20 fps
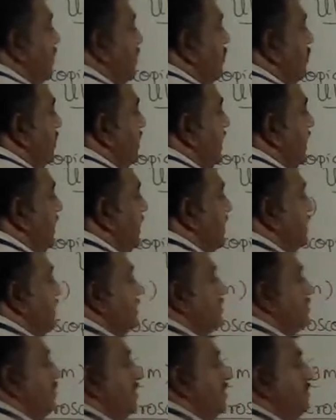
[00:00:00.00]
okay,
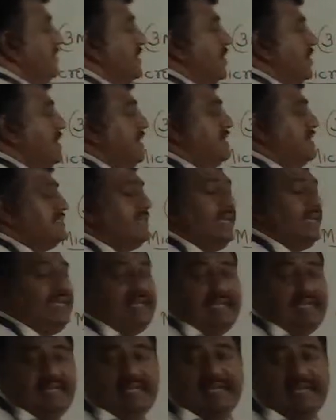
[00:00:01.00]
that's what we call it as
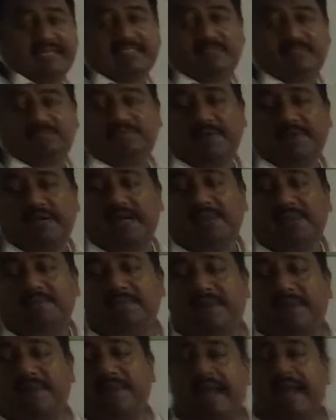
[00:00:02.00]
a
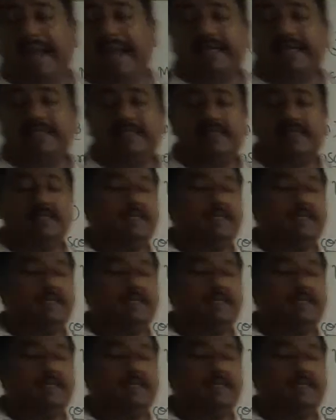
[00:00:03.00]
sperm head.